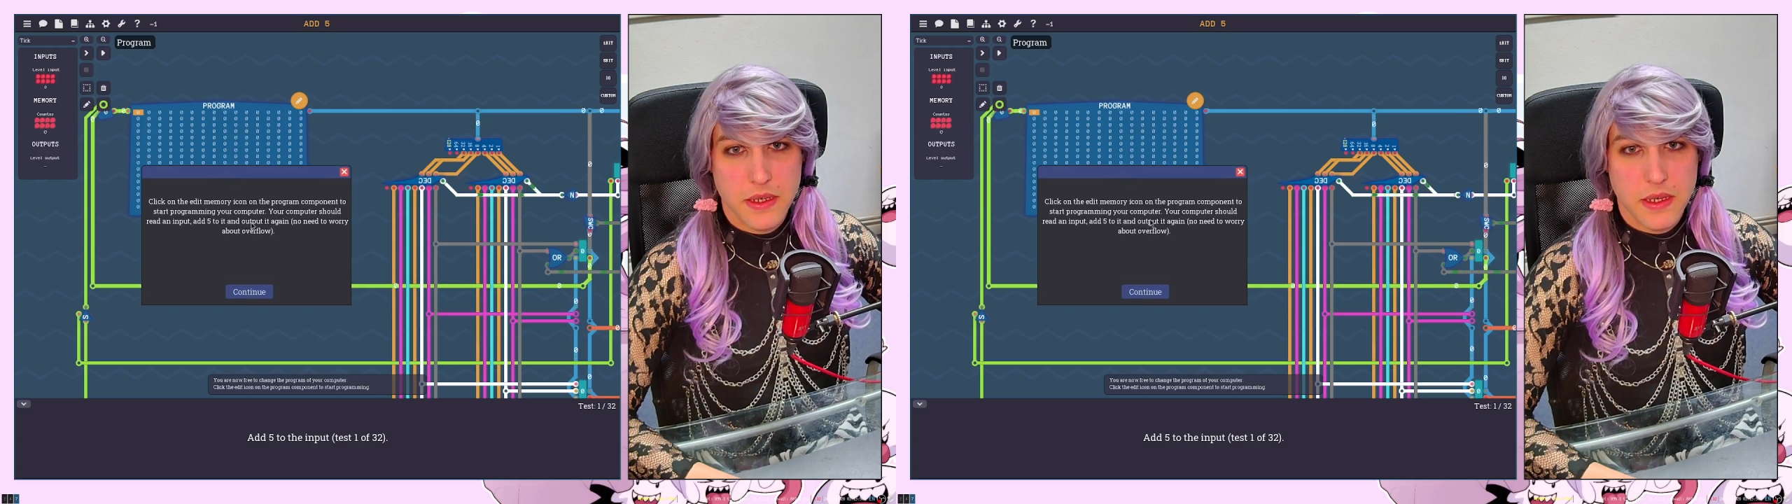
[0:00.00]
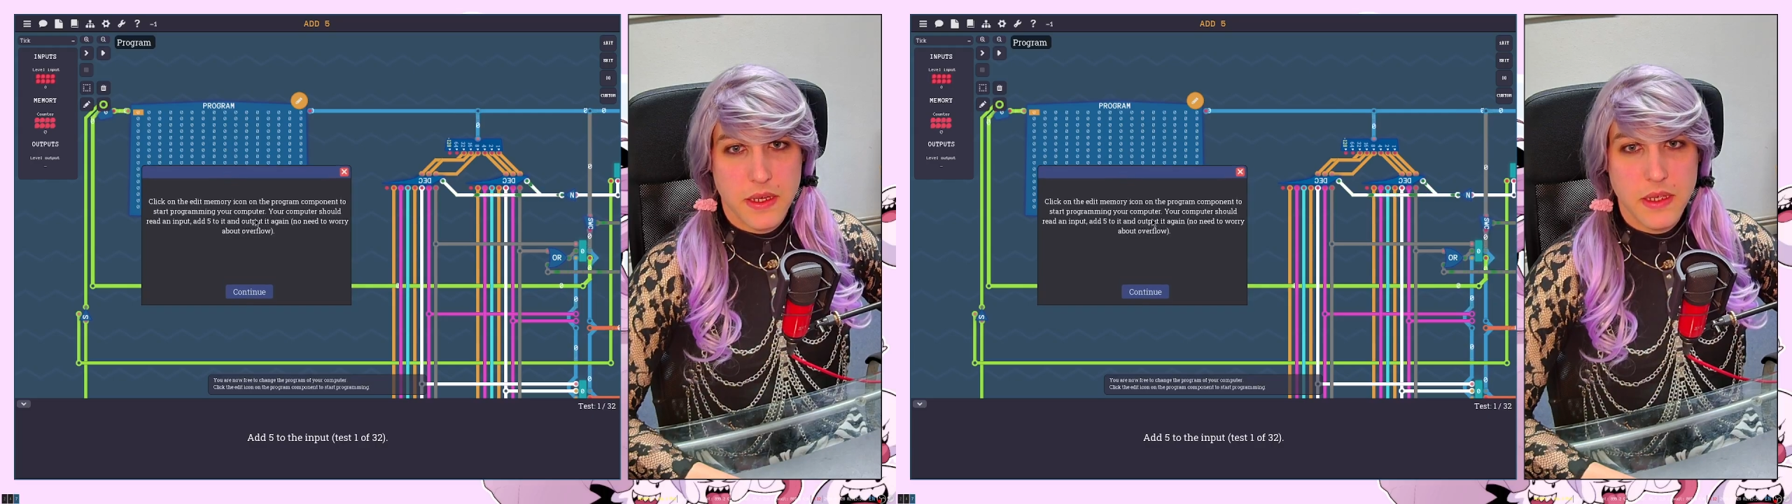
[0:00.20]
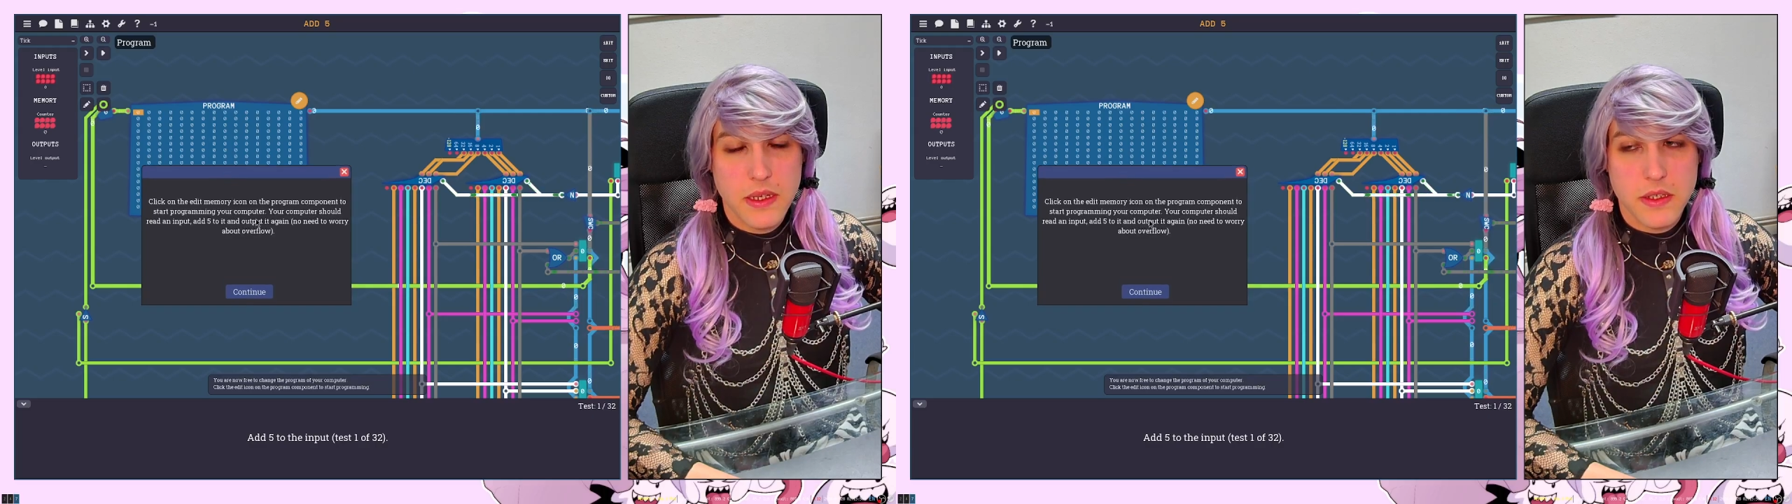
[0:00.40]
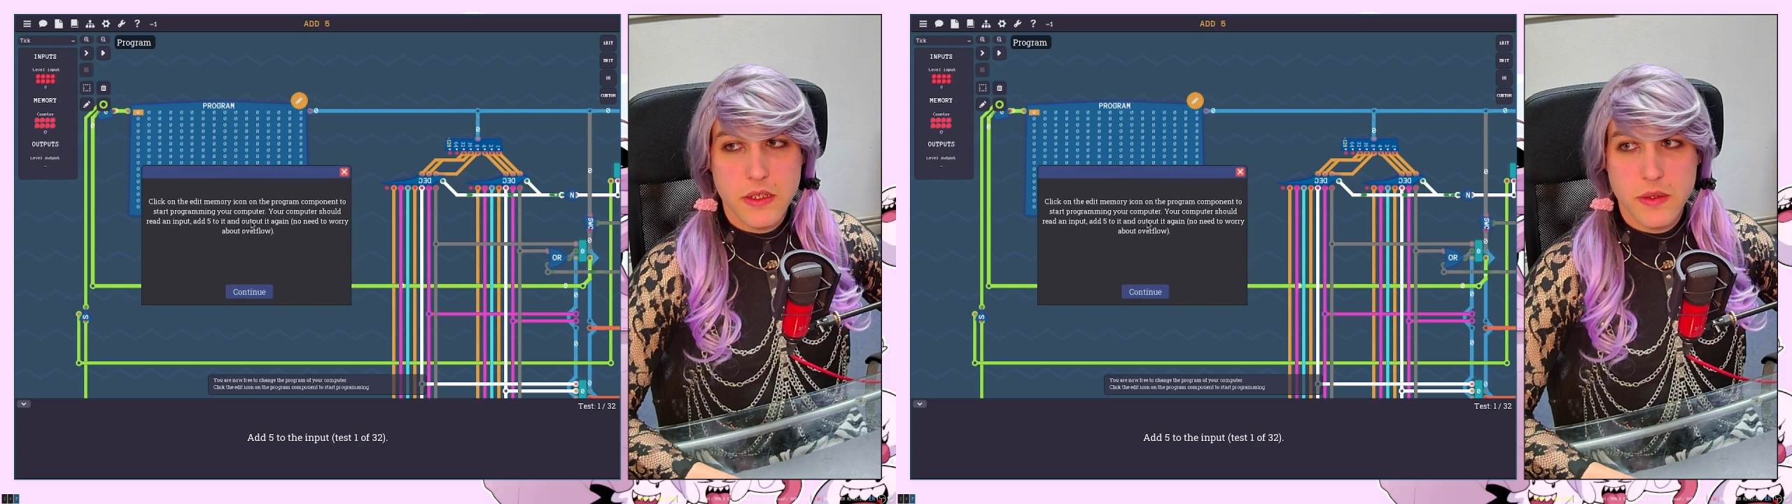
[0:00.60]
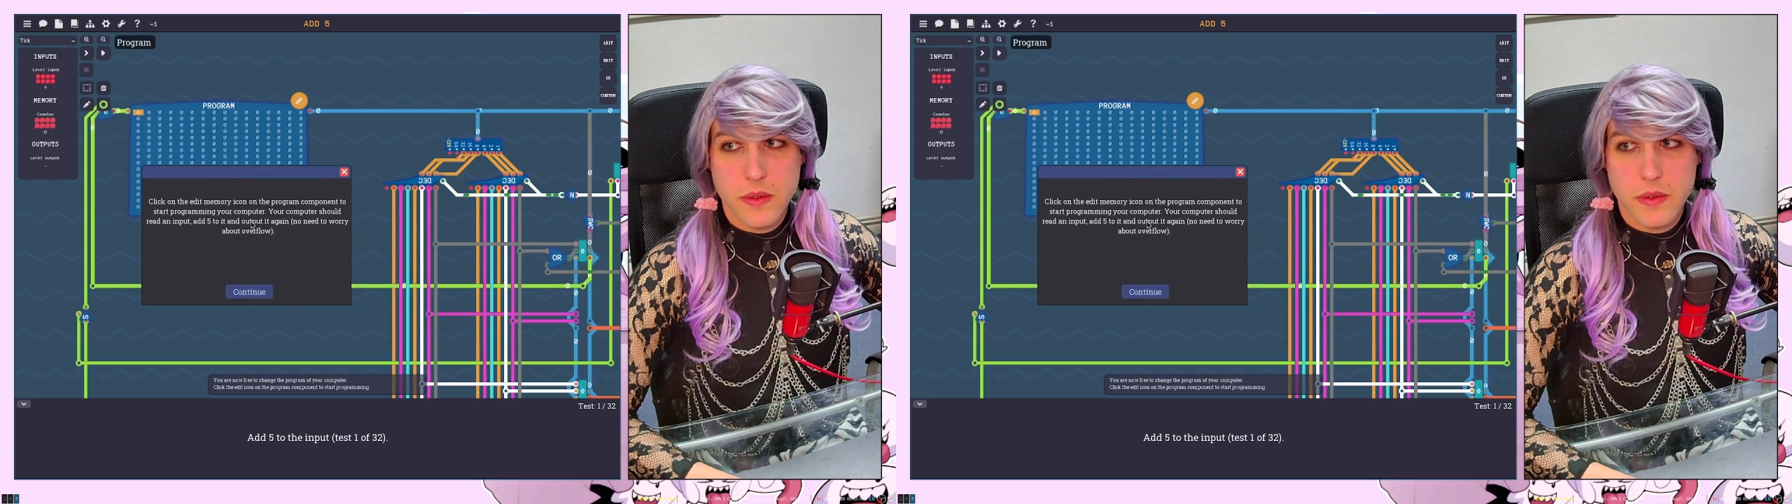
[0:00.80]
here
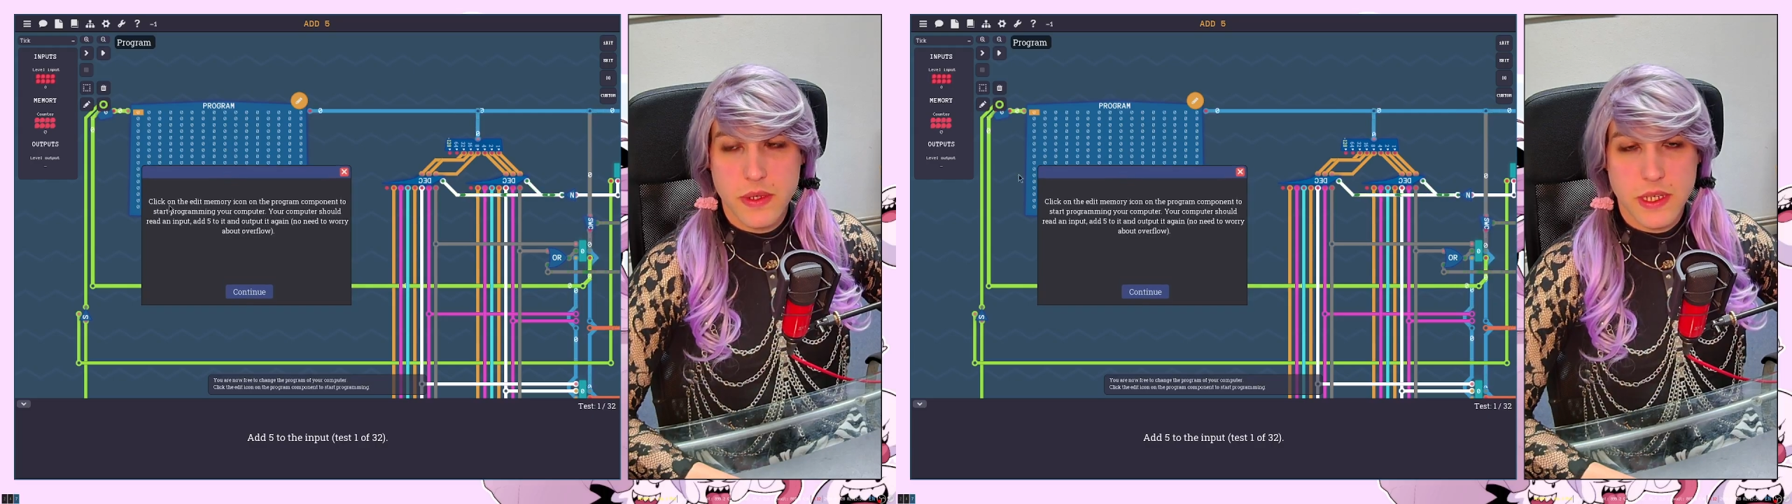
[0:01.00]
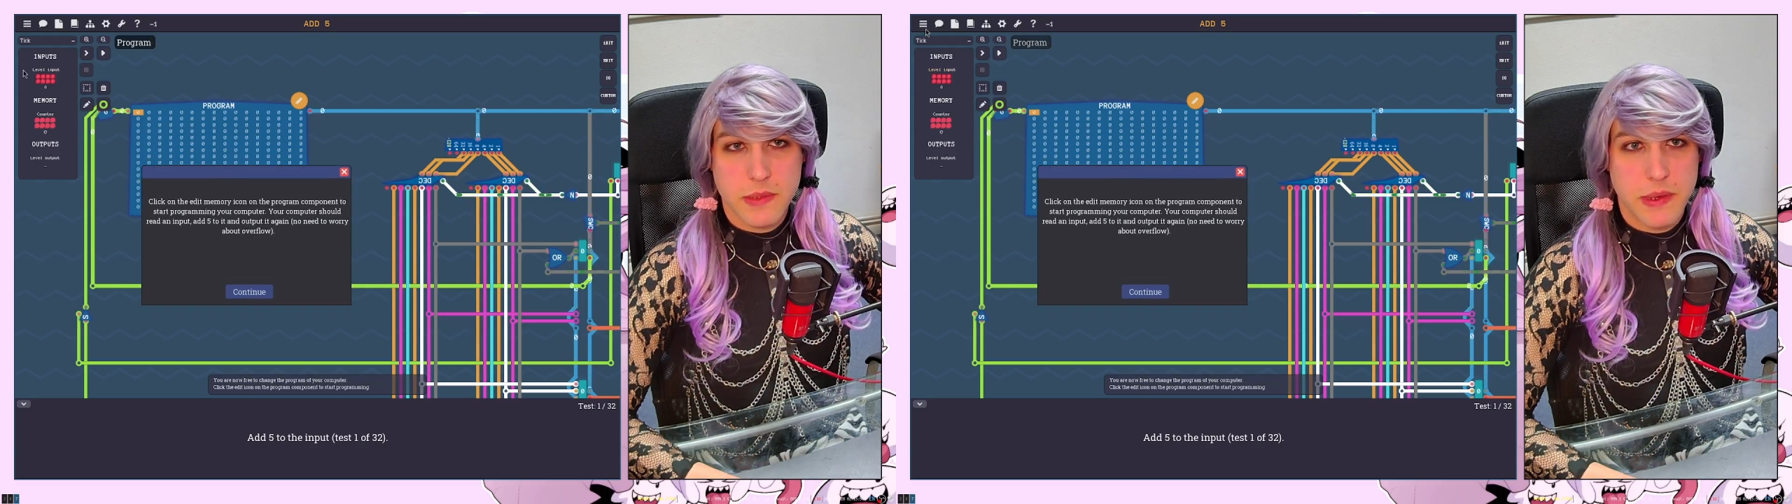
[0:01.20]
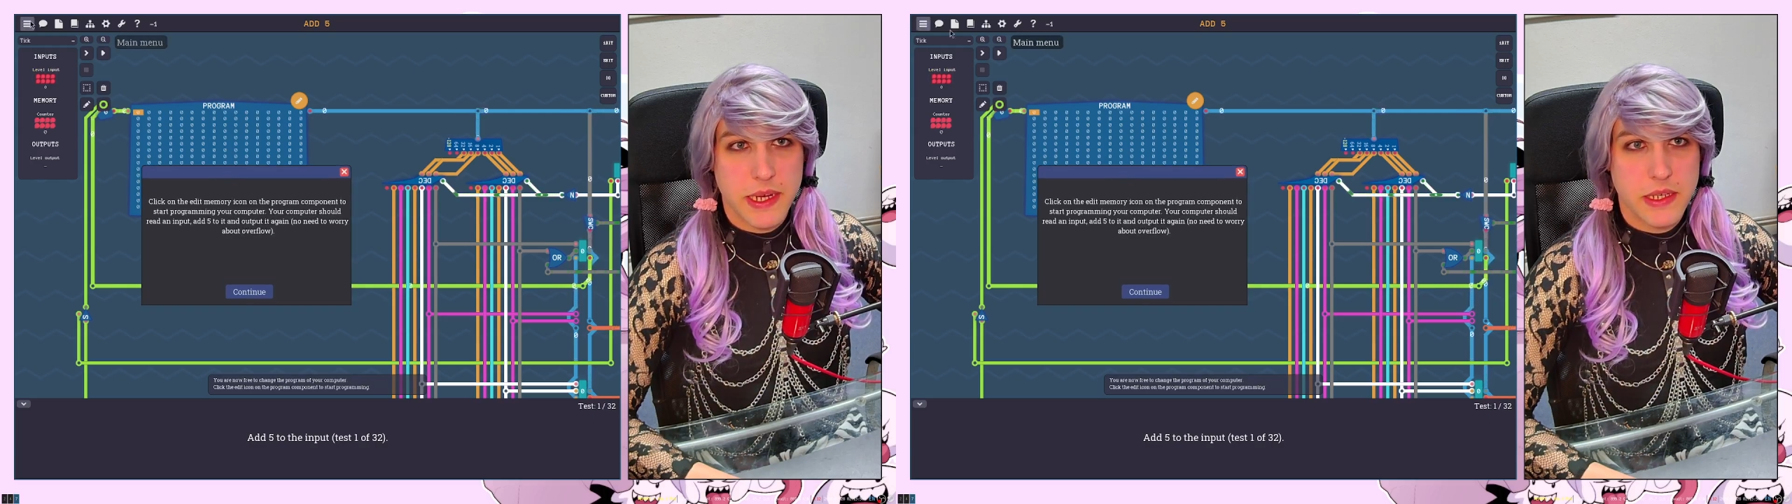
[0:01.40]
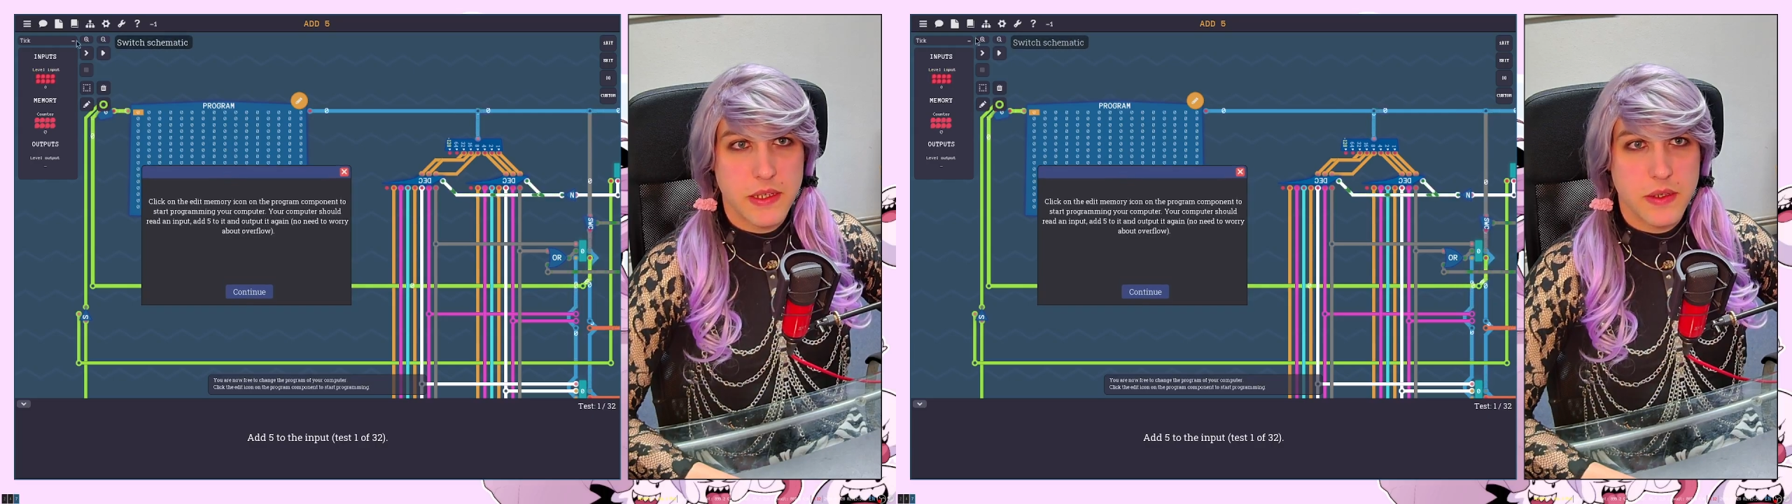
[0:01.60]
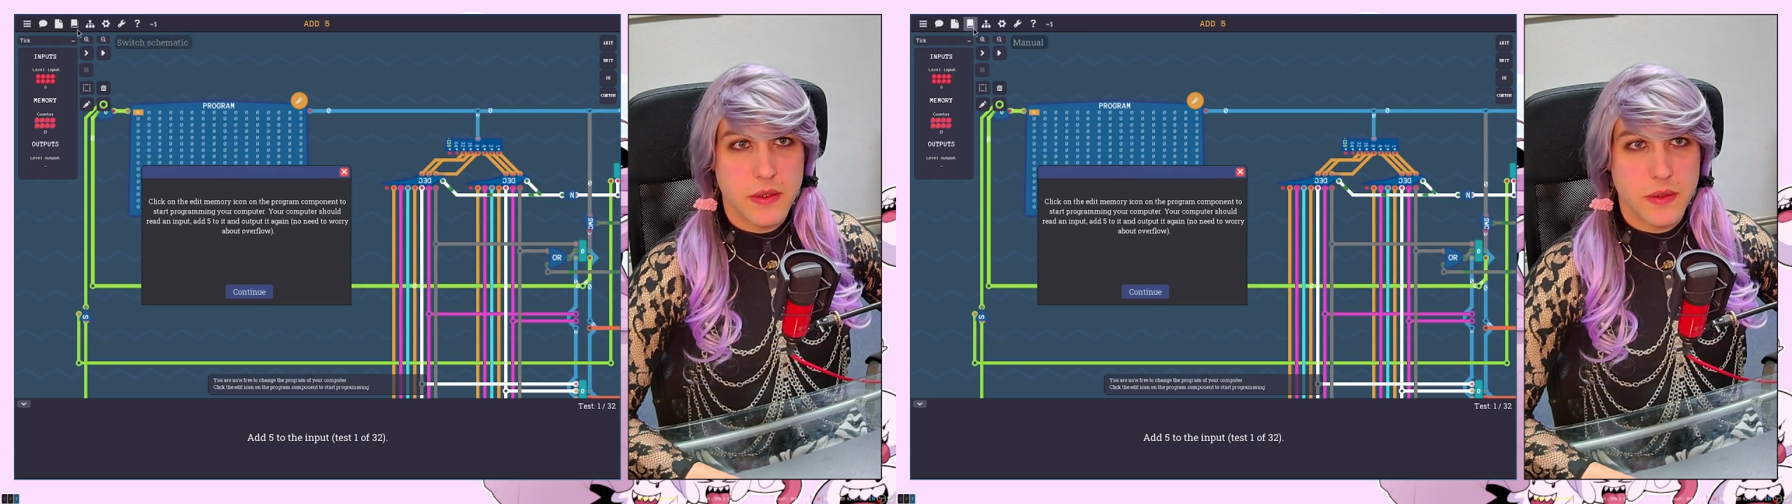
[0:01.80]
to explain to
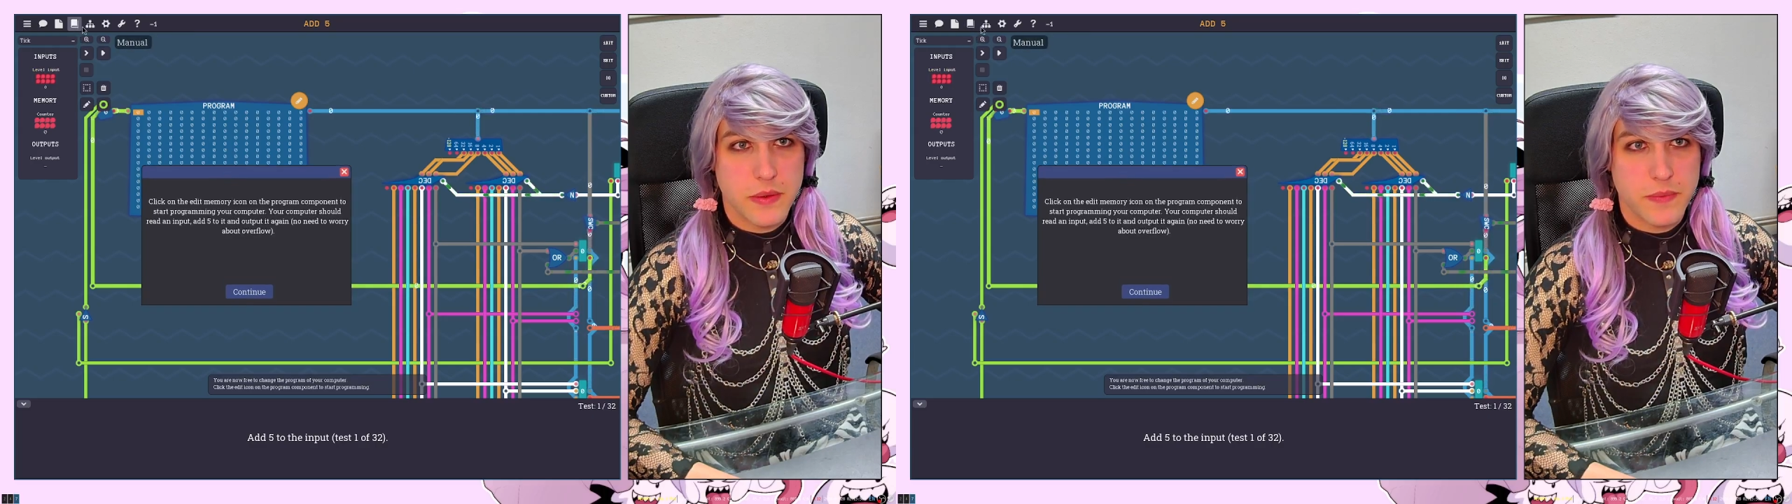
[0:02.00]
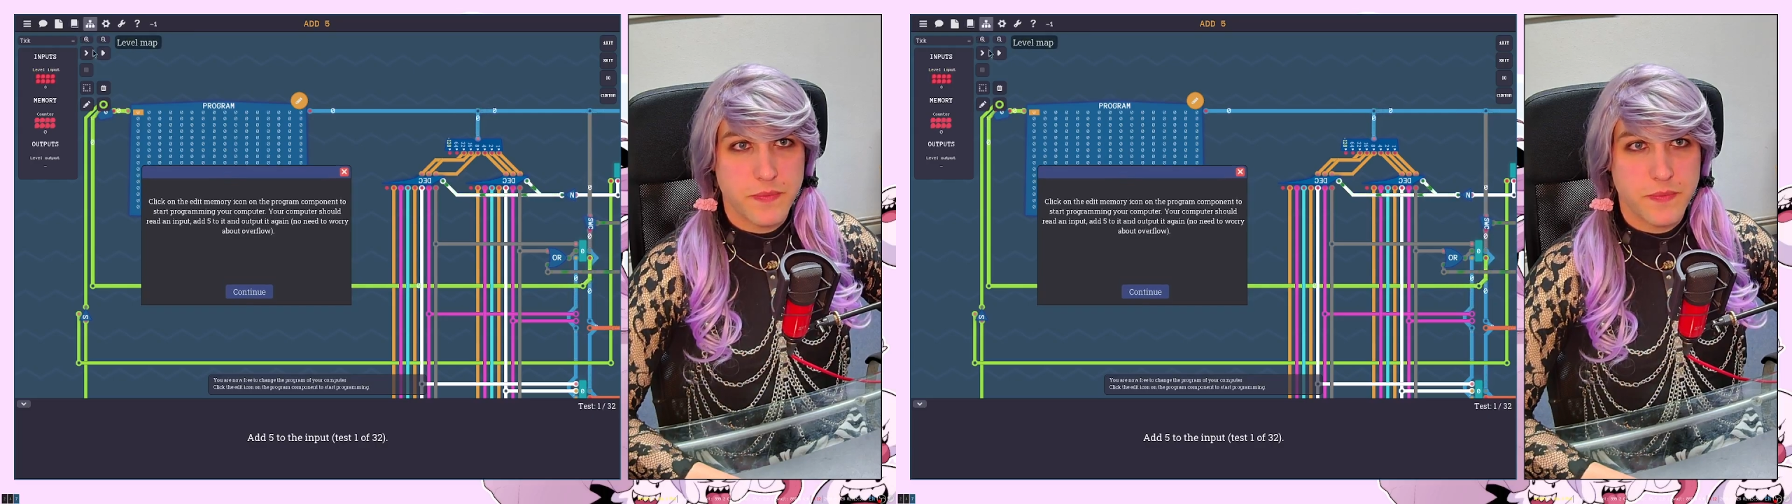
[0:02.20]
you